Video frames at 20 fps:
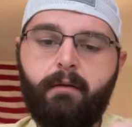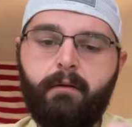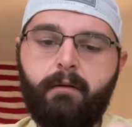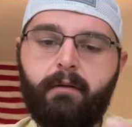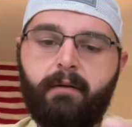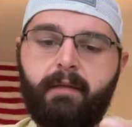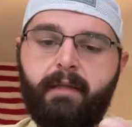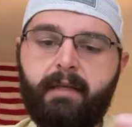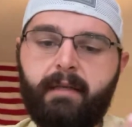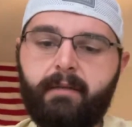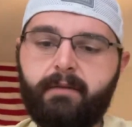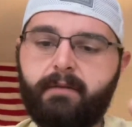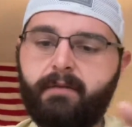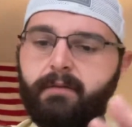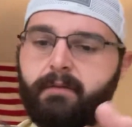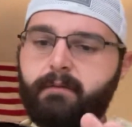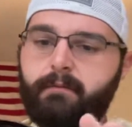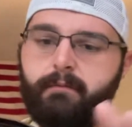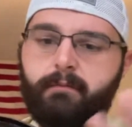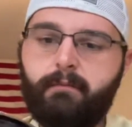
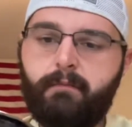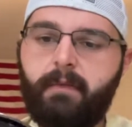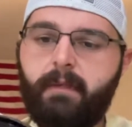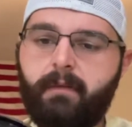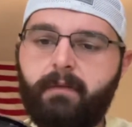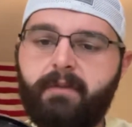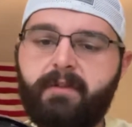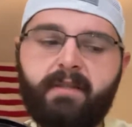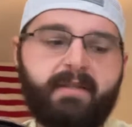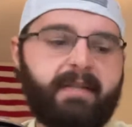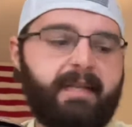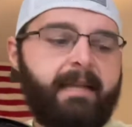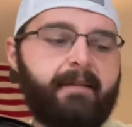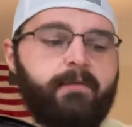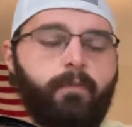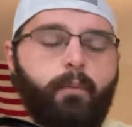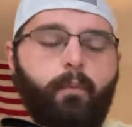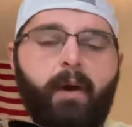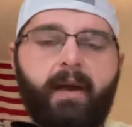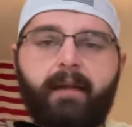There's, the
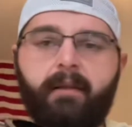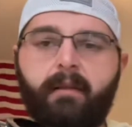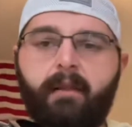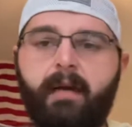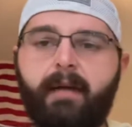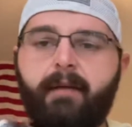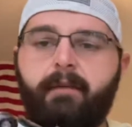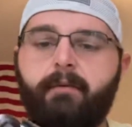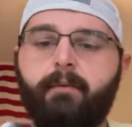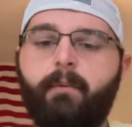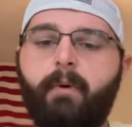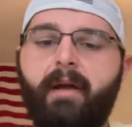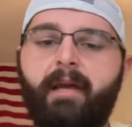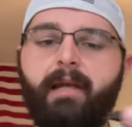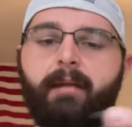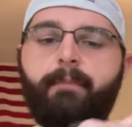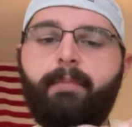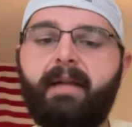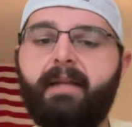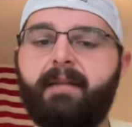sustain's way lighter
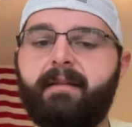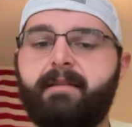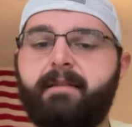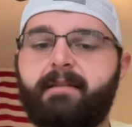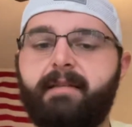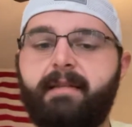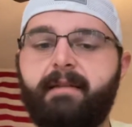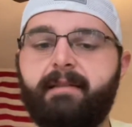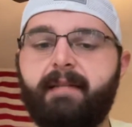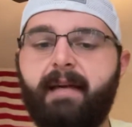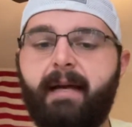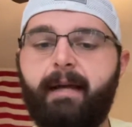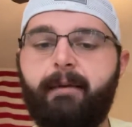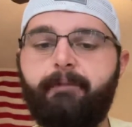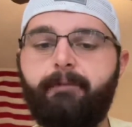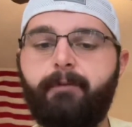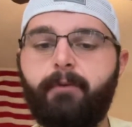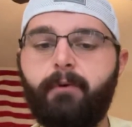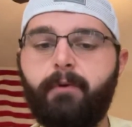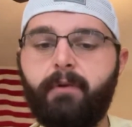weight, but at the same
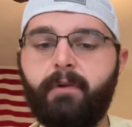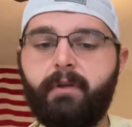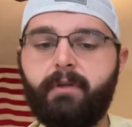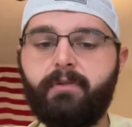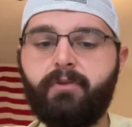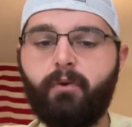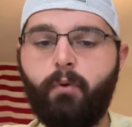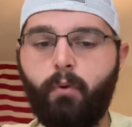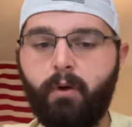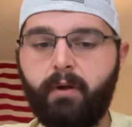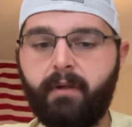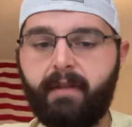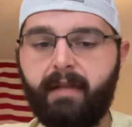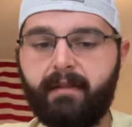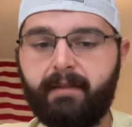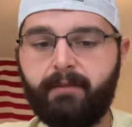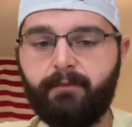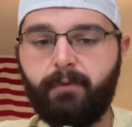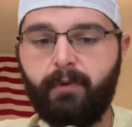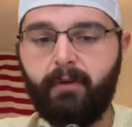time, for the torque
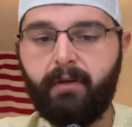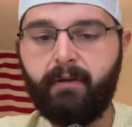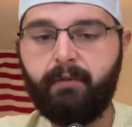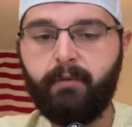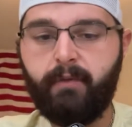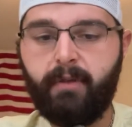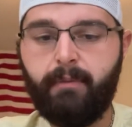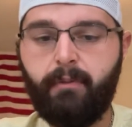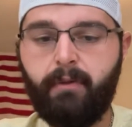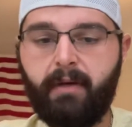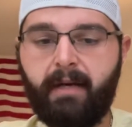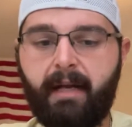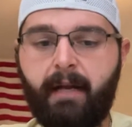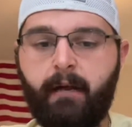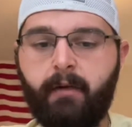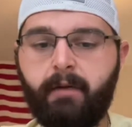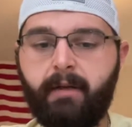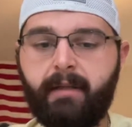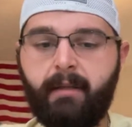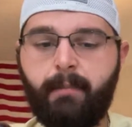that this reel can really put
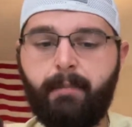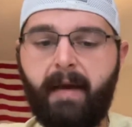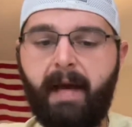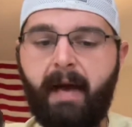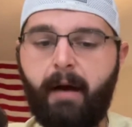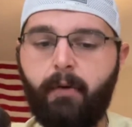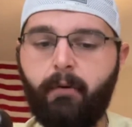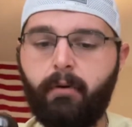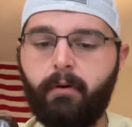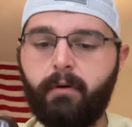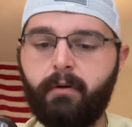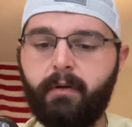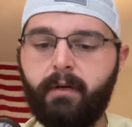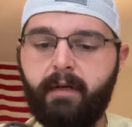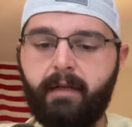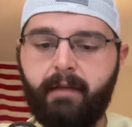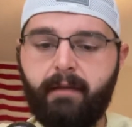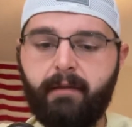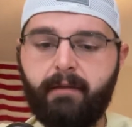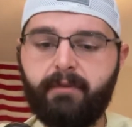out and the power
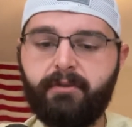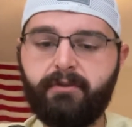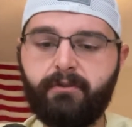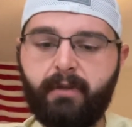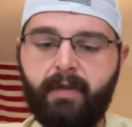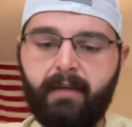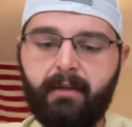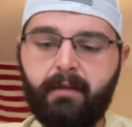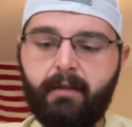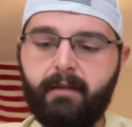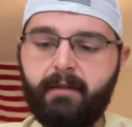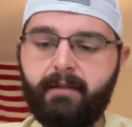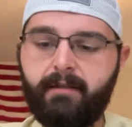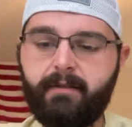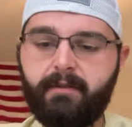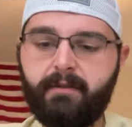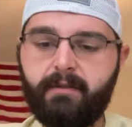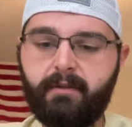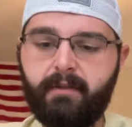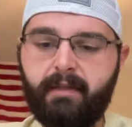and the strength on
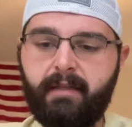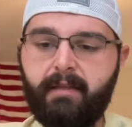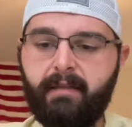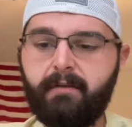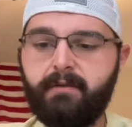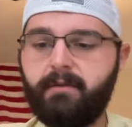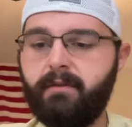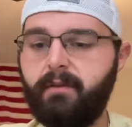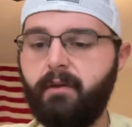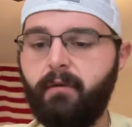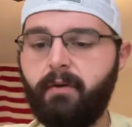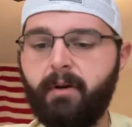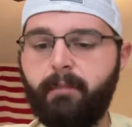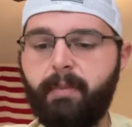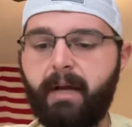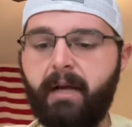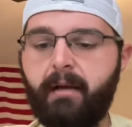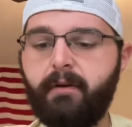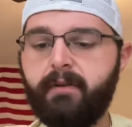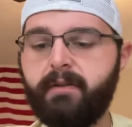this is no
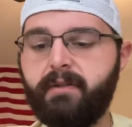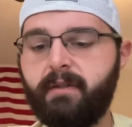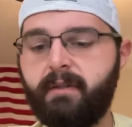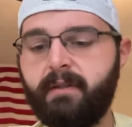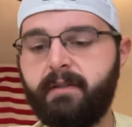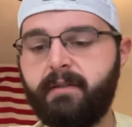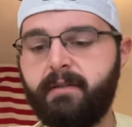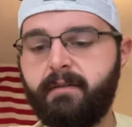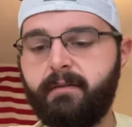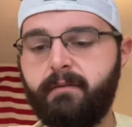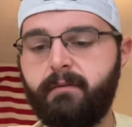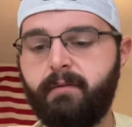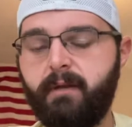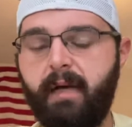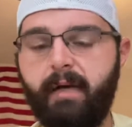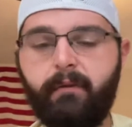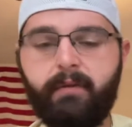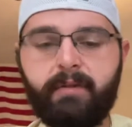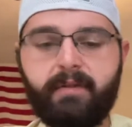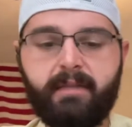comparison. This,
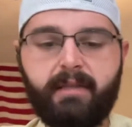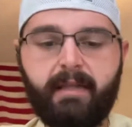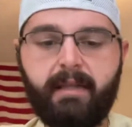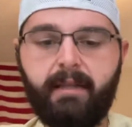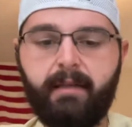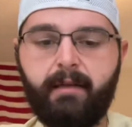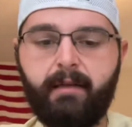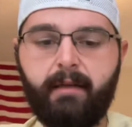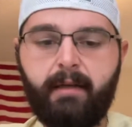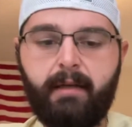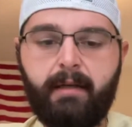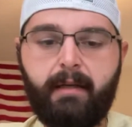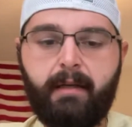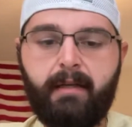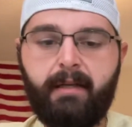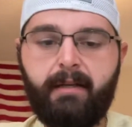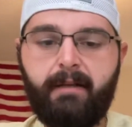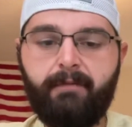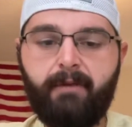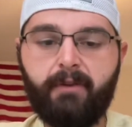I would say,
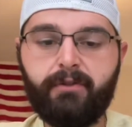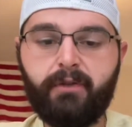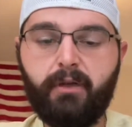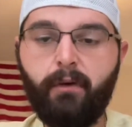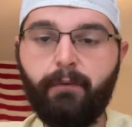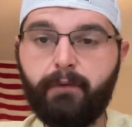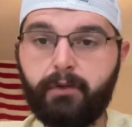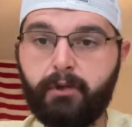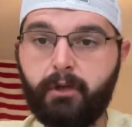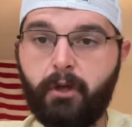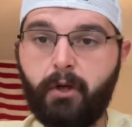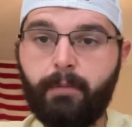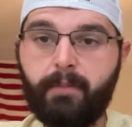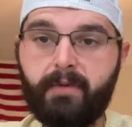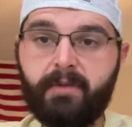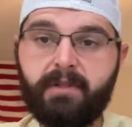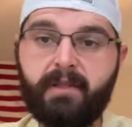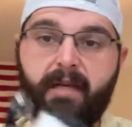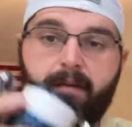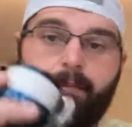if I was going for
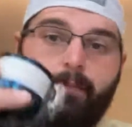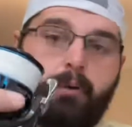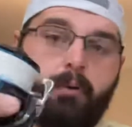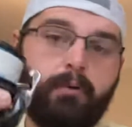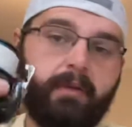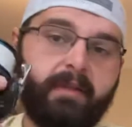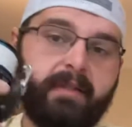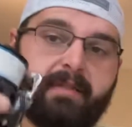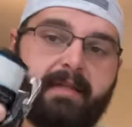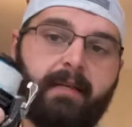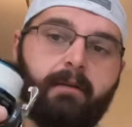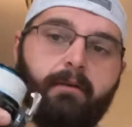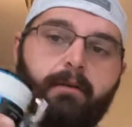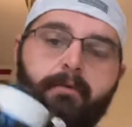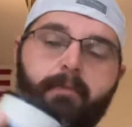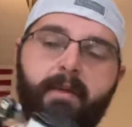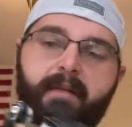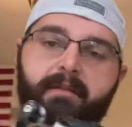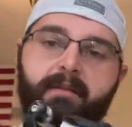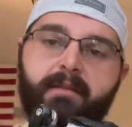tarpons, I'd pull this down
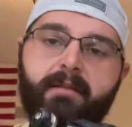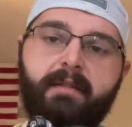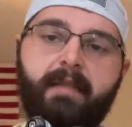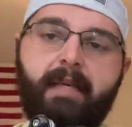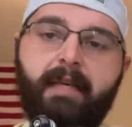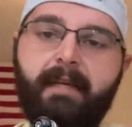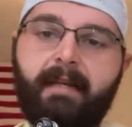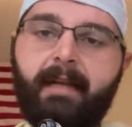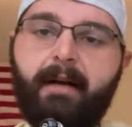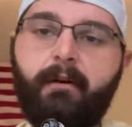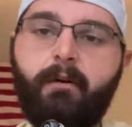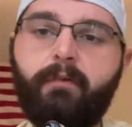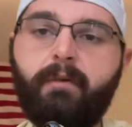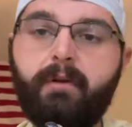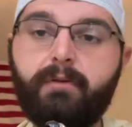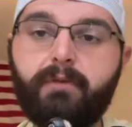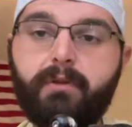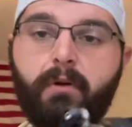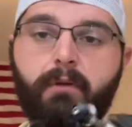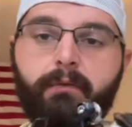over my sustain. Now, if I
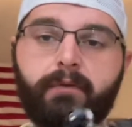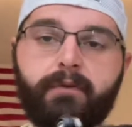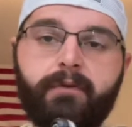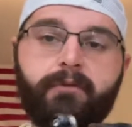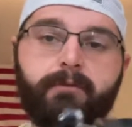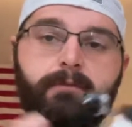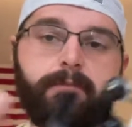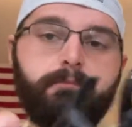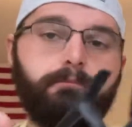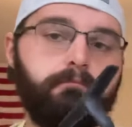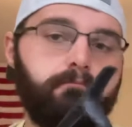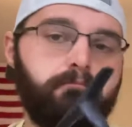was going for some,